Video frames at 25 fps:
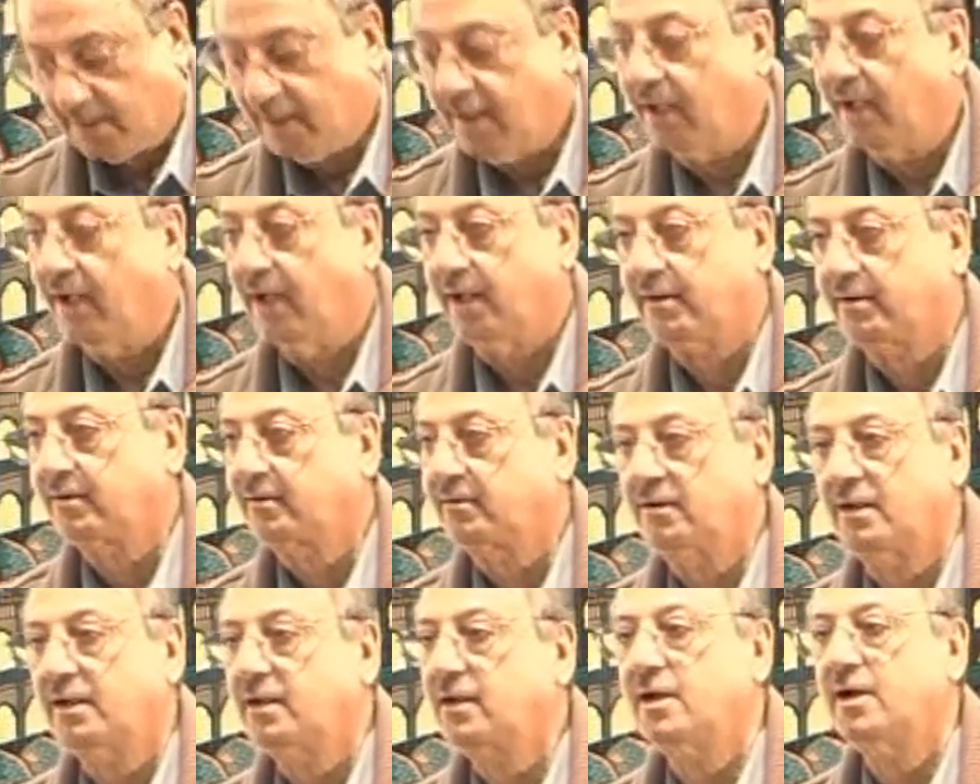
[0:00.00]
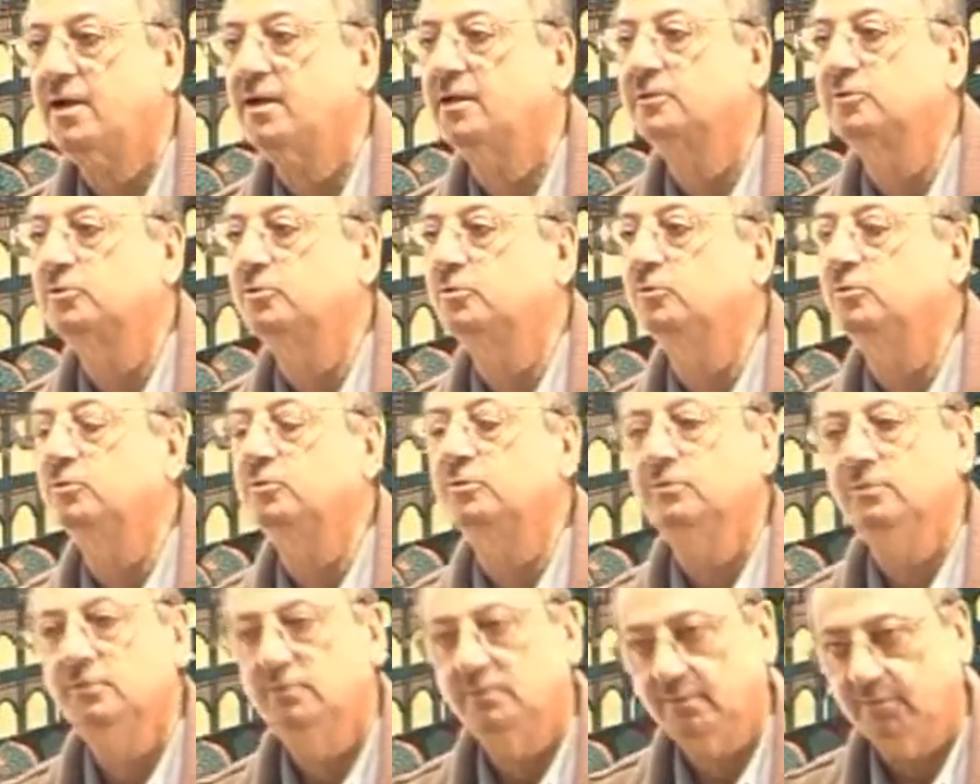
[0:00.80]
Ar-Raka'atu,
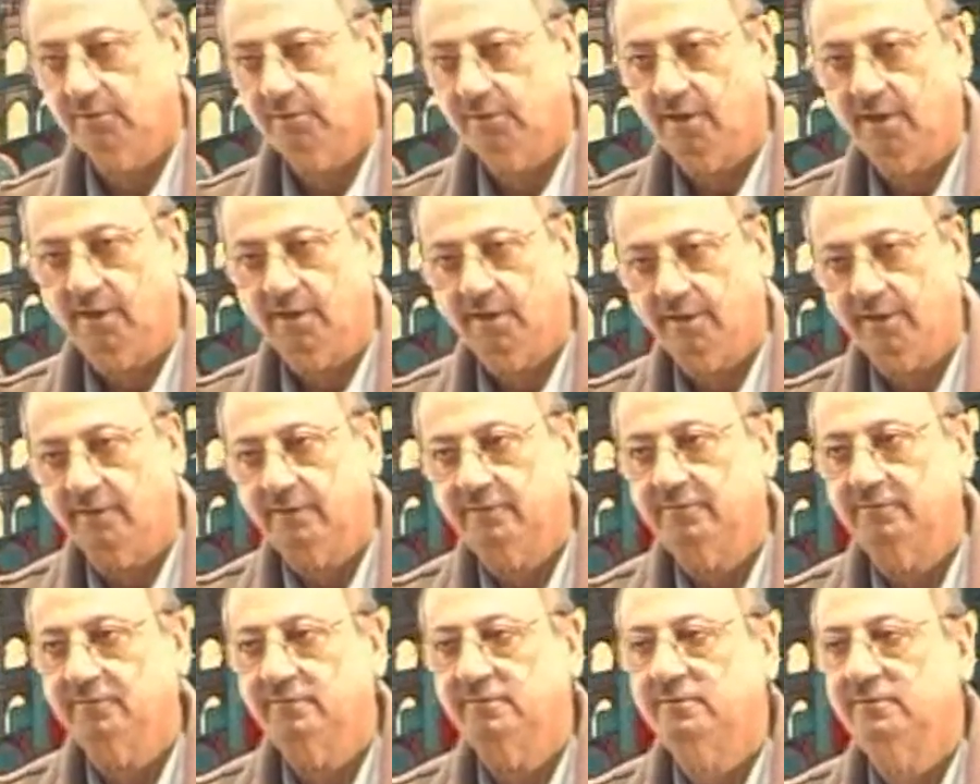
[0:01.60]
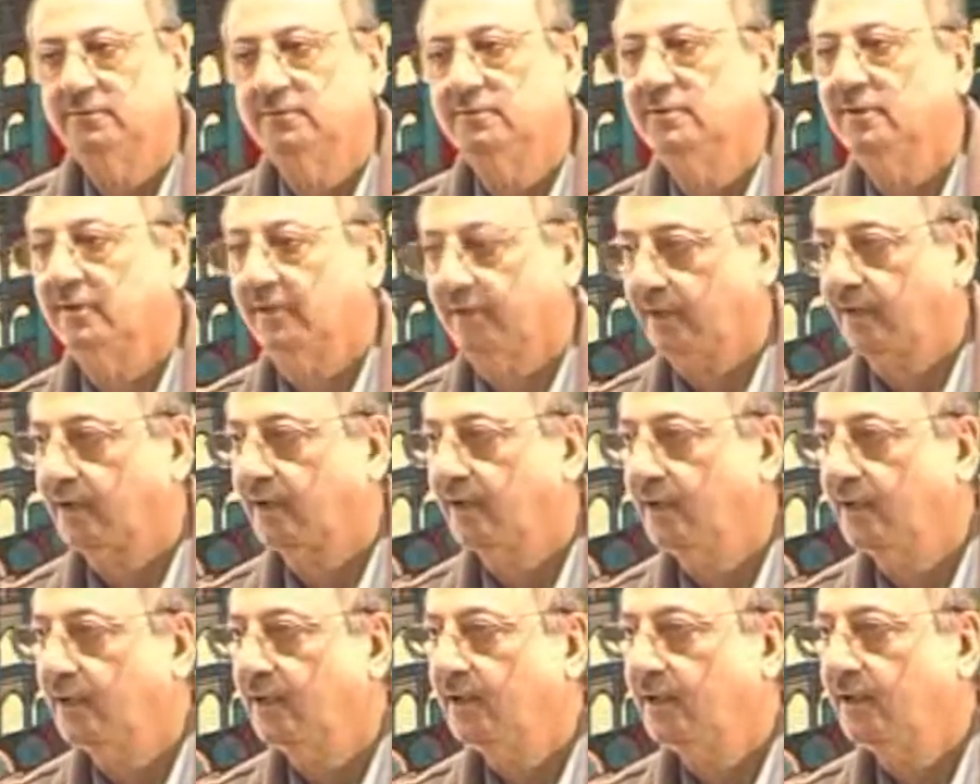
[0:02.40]

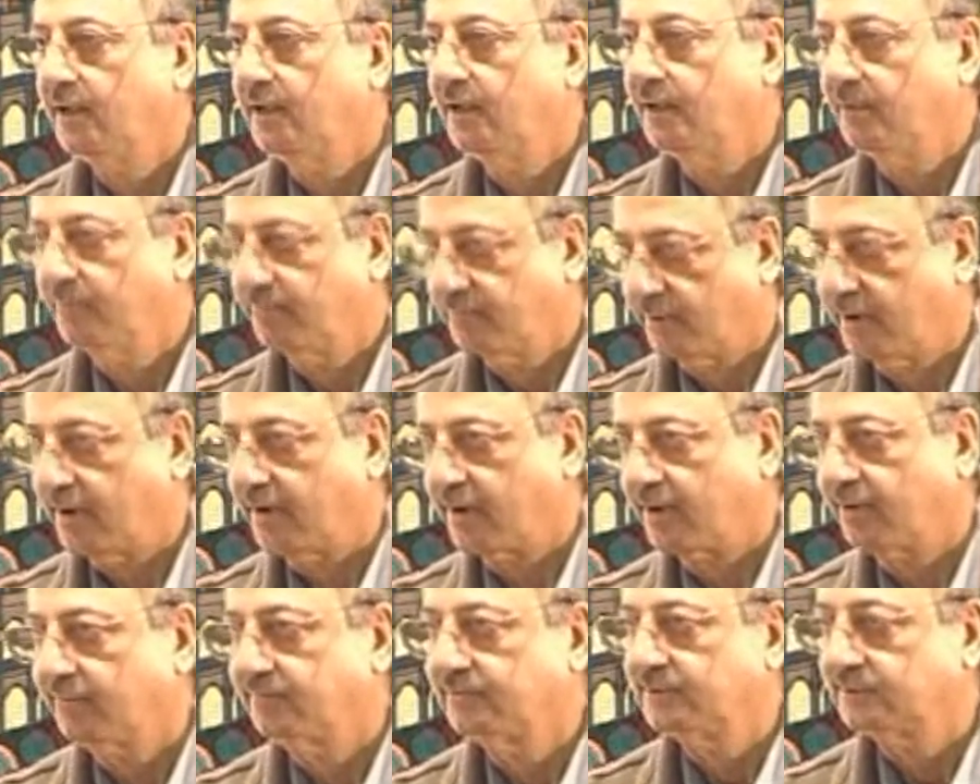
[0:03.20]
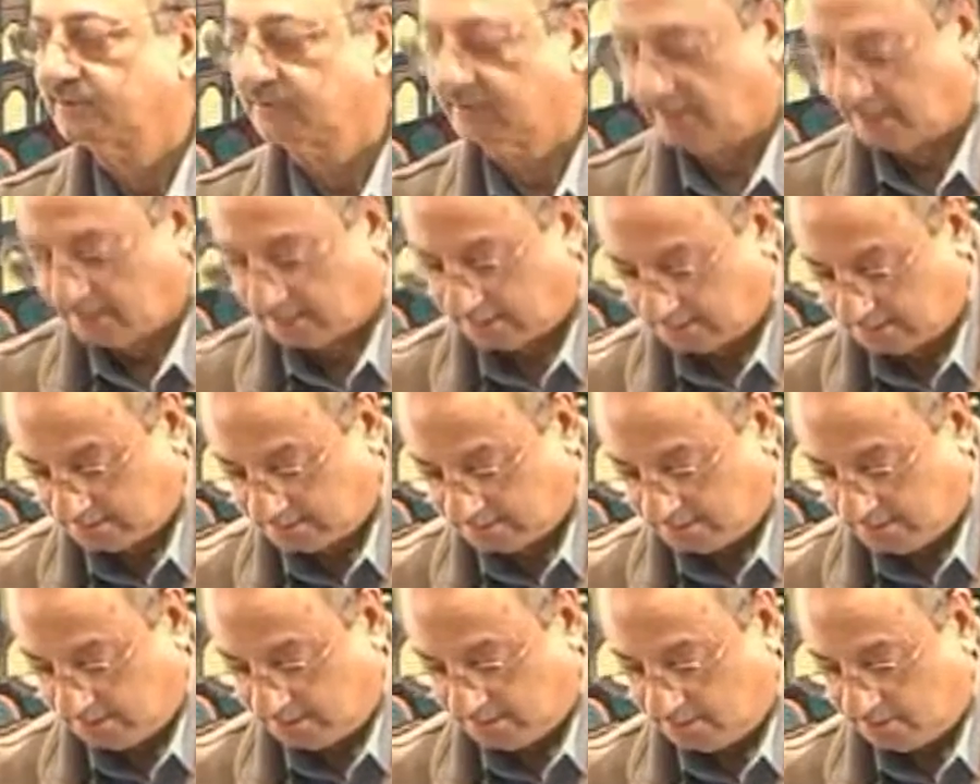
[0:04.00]
Raka, part of the Salah.
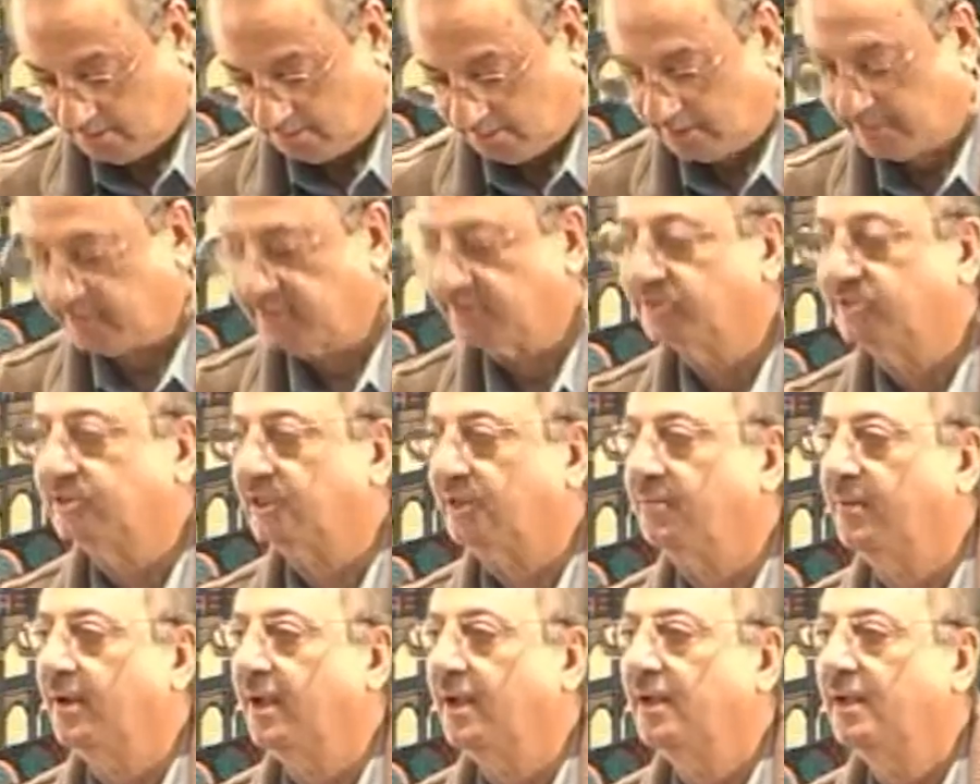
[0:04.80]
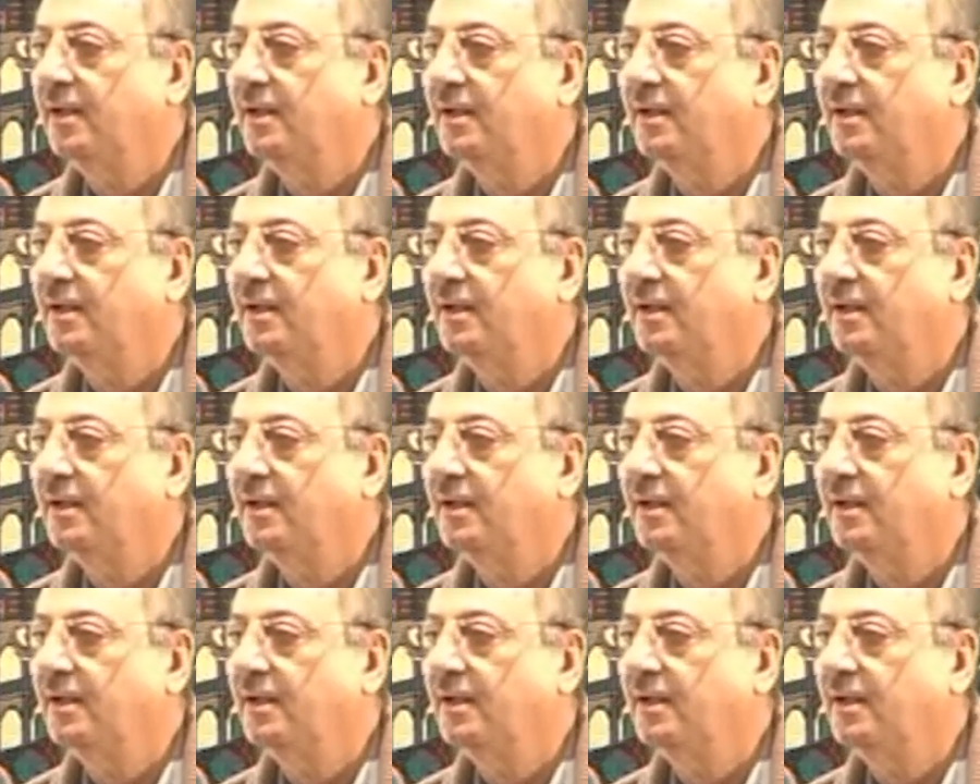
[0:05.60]
What is the jama?